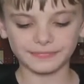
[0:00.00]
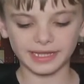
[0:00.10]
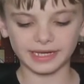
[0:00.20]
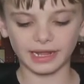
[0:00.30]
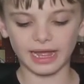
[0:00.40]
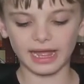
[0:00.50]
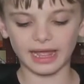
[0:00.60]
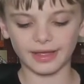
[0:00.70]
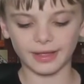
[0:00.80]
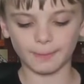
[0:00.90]
then
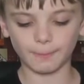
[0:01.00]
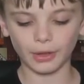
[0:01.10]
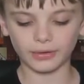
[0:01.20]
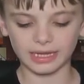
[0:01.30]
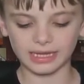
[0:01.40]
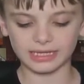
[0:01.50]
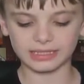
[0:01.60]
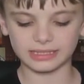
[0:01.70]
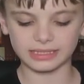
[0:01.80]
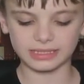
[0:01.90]
like
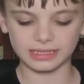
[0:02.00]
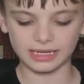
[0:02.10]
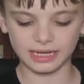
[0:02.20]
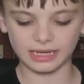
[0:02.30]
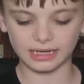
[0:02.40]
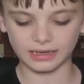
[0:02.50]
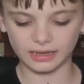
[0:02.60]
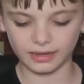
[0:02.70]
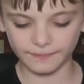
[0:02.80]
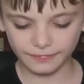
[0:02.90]
pockets, and
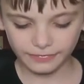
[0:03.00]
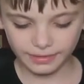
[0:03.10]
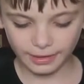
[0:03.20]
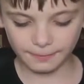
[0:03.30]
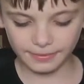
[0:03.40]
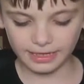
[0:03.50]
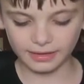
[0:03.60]
a big